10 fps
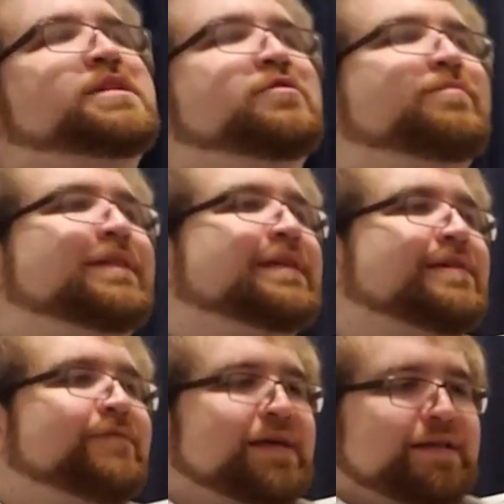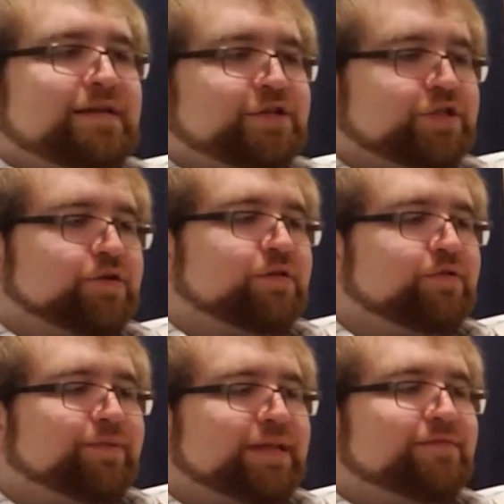do you believe in and should
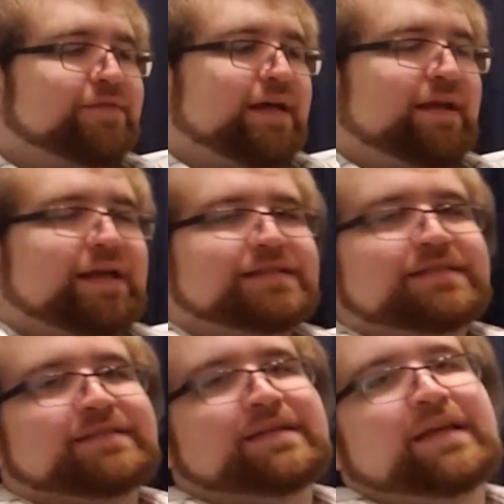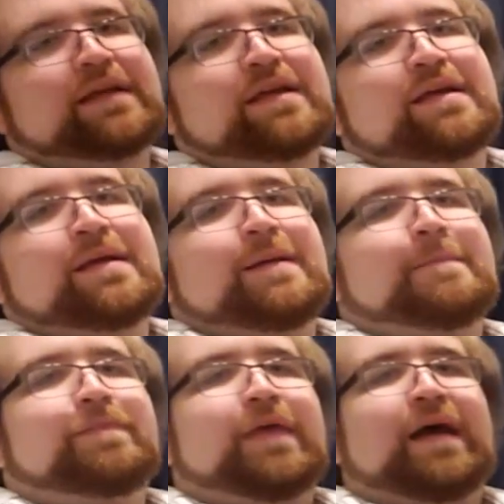you believe in that, I guess. And it's like...
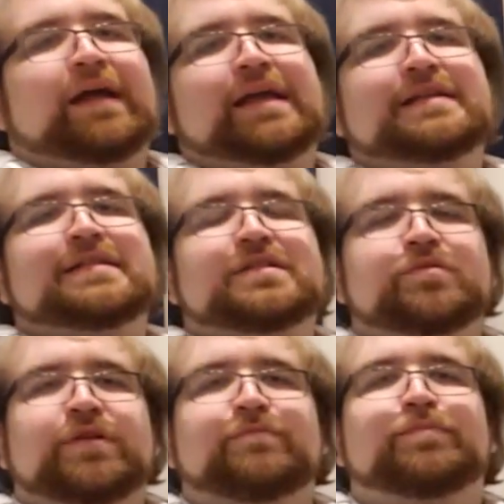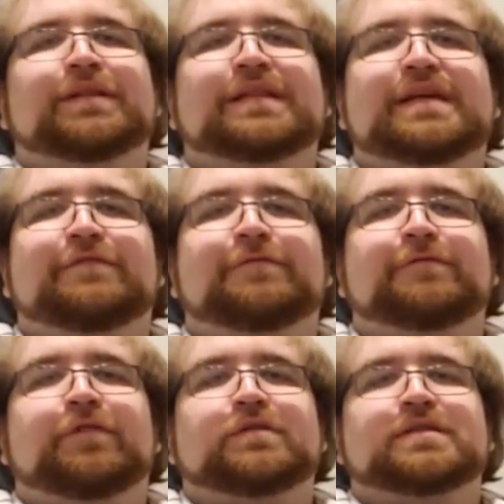I guess it's sort of belief
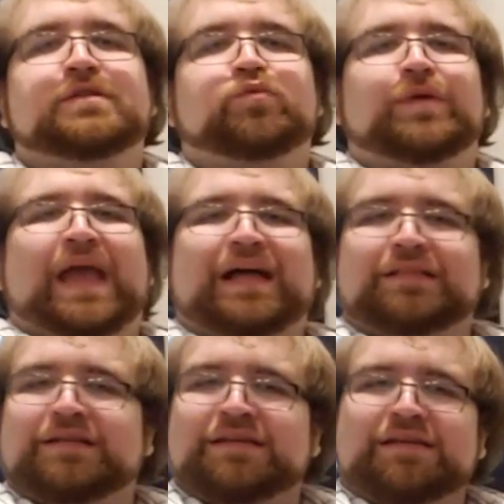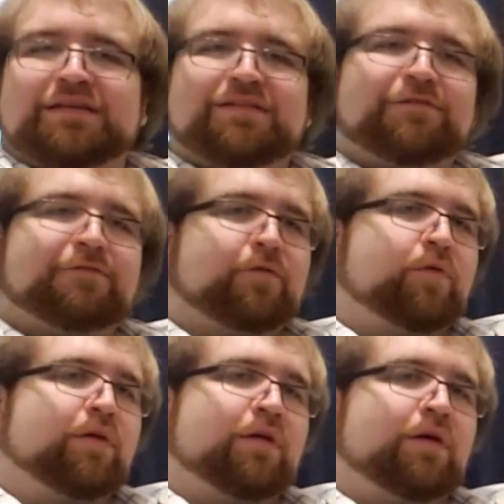versus reality
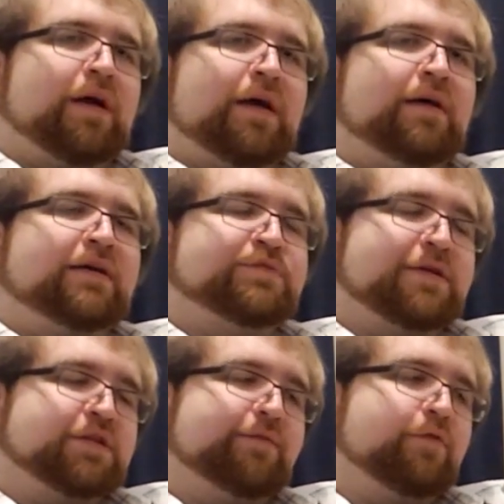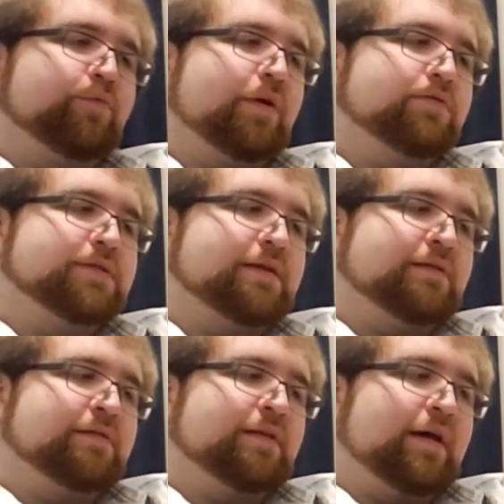for, especially for Rose
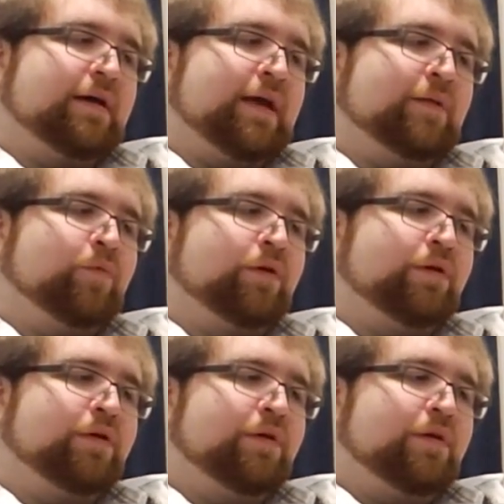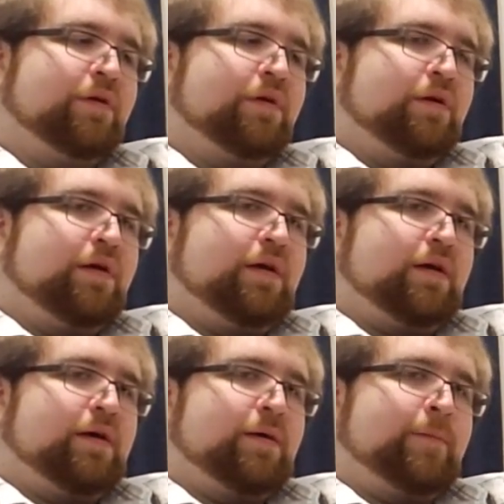and, Edward.
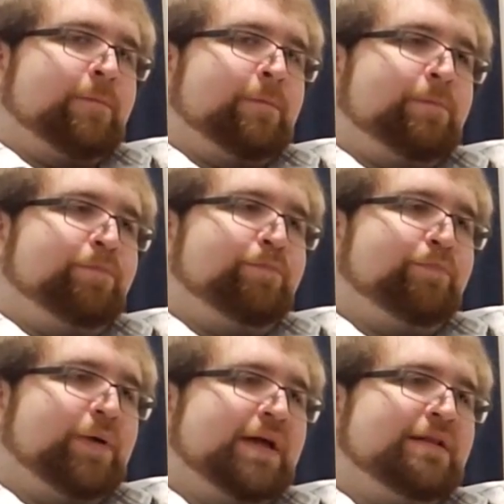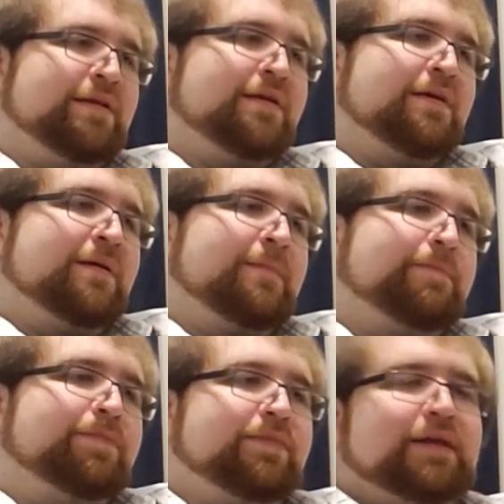But,
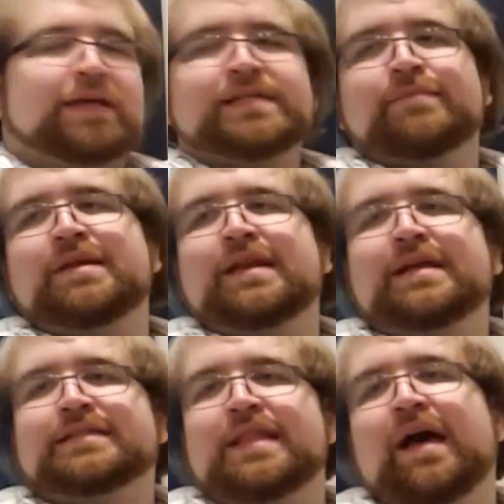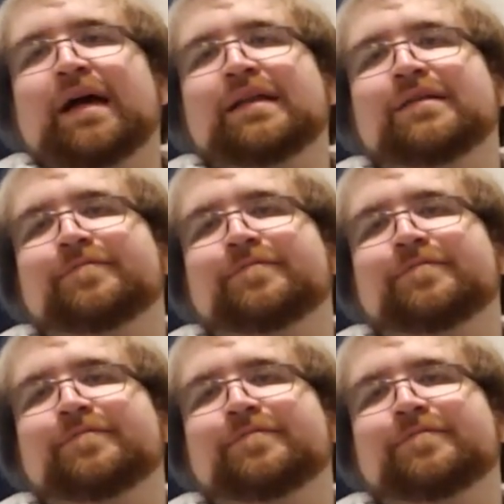because, I mean, it's not